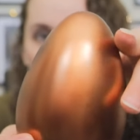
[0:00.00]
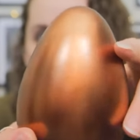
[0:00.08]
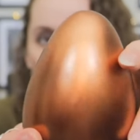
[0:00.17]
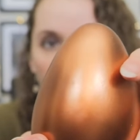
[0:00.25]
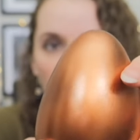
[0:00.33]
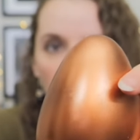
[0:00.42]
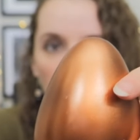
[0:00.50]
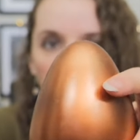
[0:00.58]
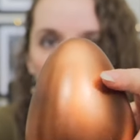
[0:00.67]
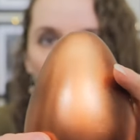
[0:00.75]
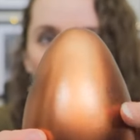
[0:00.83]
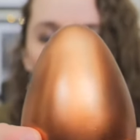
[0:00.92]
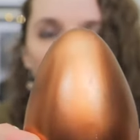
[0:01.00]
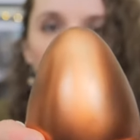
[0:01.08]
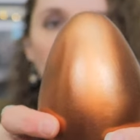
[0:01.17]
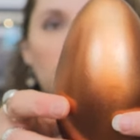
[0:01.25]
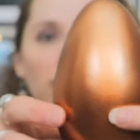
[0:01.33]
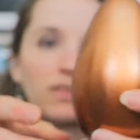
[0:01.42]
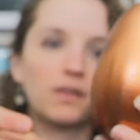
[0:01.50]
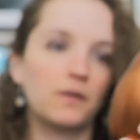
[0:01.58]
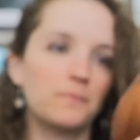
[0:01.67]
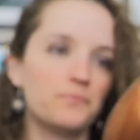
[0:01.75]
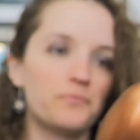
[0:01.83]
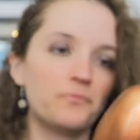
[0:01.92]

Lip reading: like fire, that sort of thing.